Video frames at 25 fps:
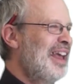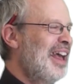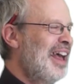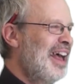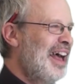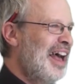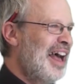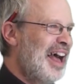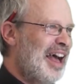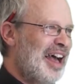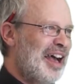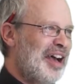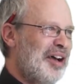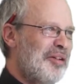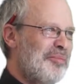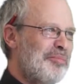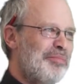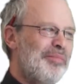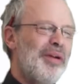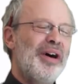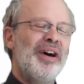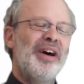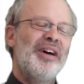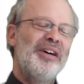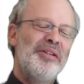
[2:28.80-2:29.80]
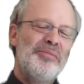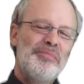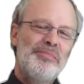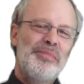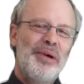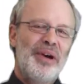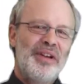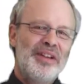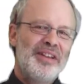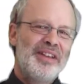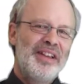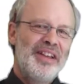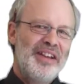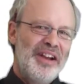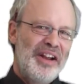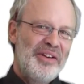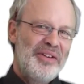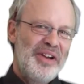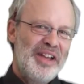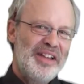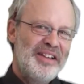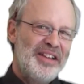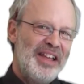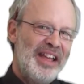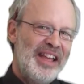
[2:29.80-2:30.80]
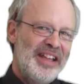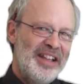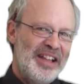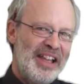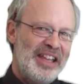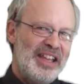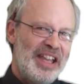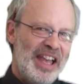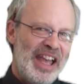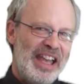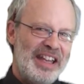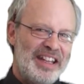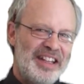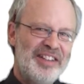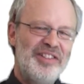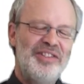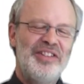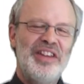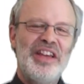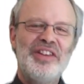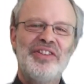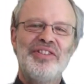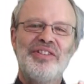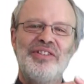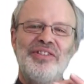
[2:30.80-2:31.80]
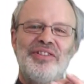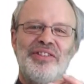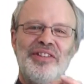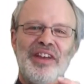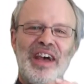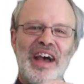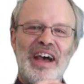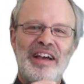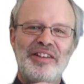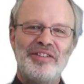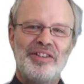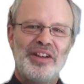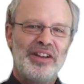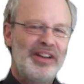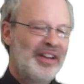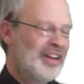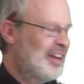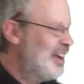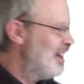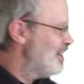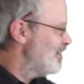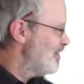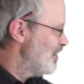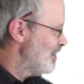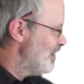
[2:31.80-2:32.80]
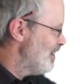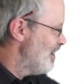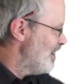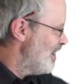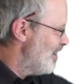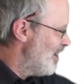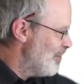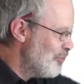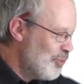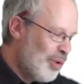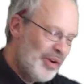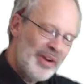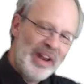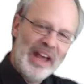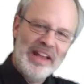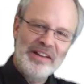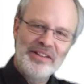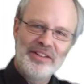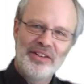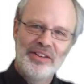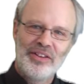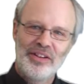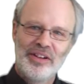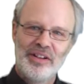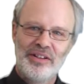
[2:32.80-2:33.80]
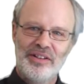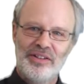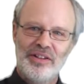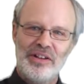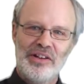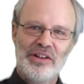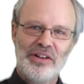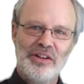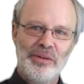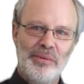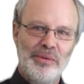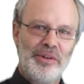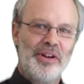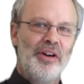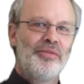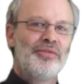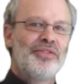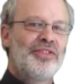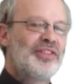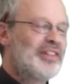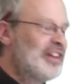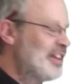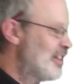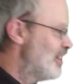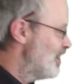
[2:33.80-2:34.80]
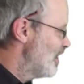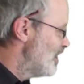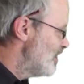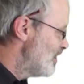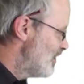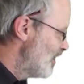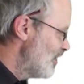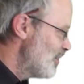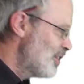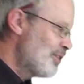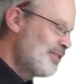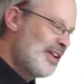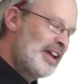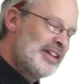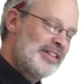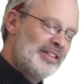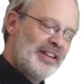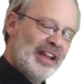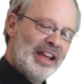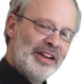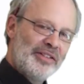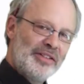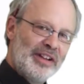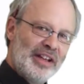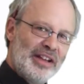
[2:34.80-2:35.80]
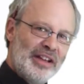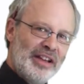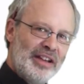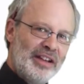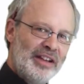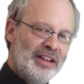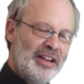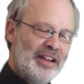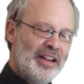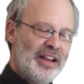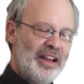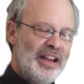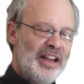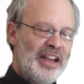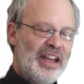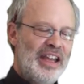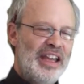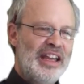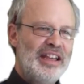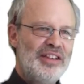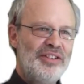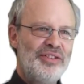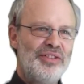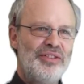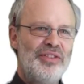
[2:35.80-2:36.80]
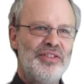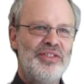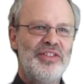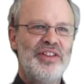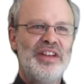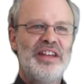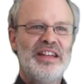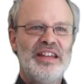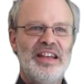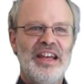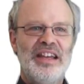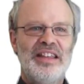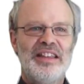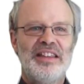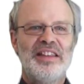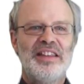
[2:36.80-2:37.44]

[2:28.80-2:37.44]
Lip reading: But you know, it exists as a one end of the continuum. And obviously the other end down here is the